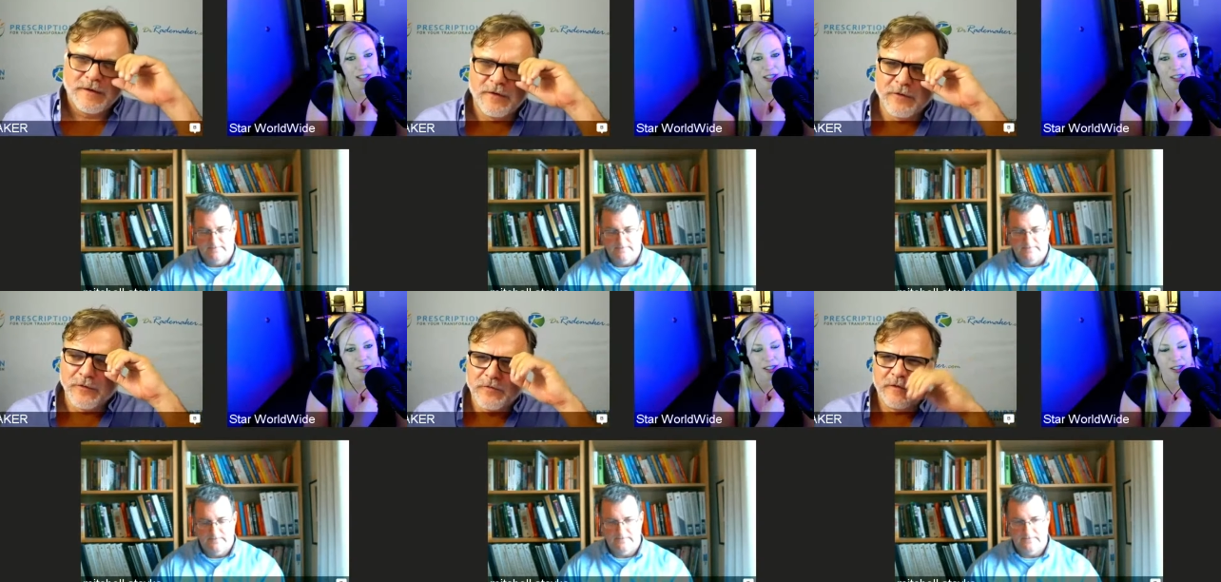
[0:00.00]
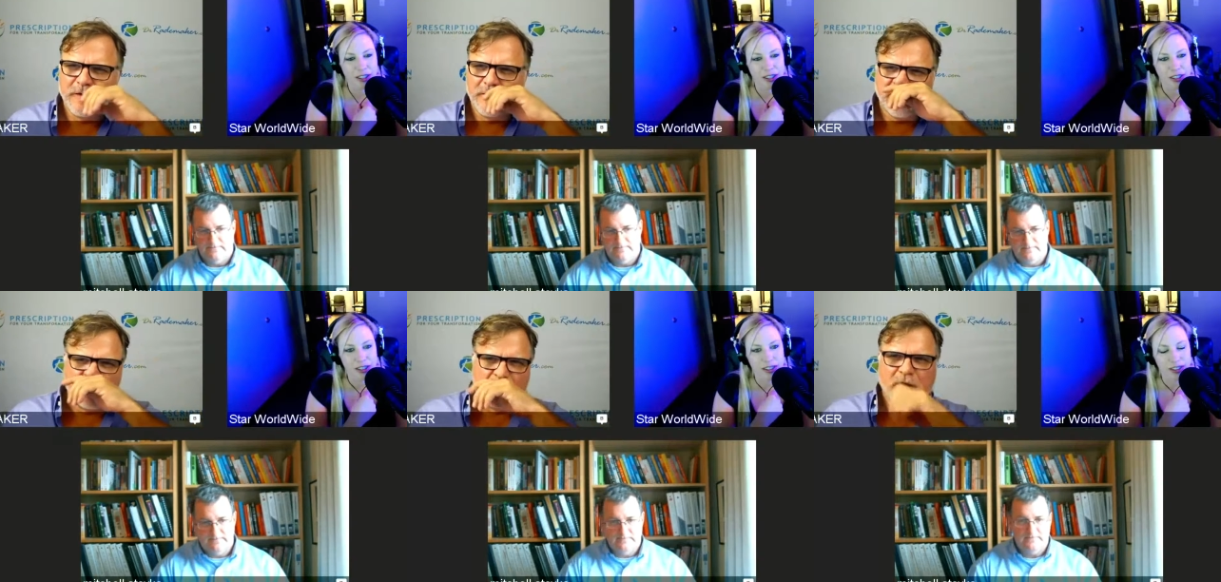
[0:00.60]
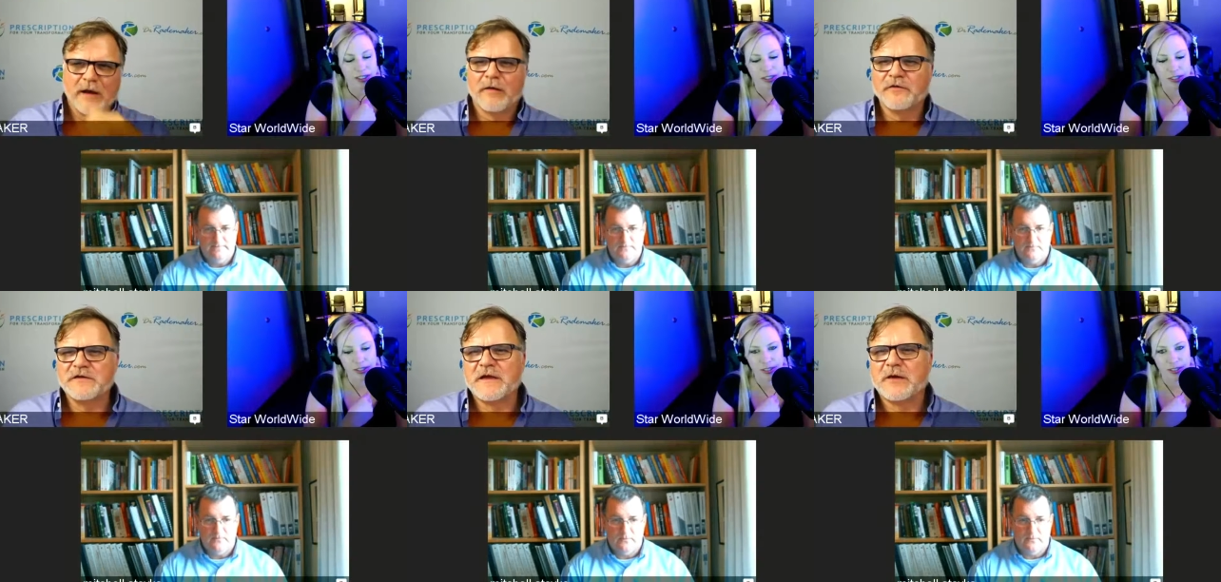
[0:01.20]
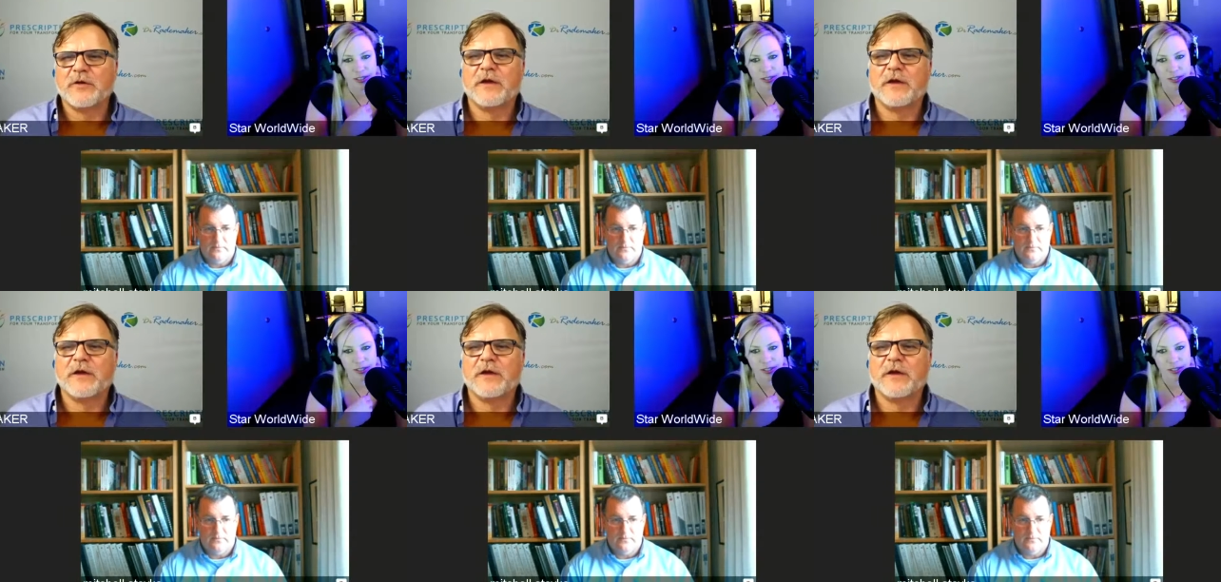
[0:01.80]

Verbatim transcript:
Speaker 1: you know, the biology that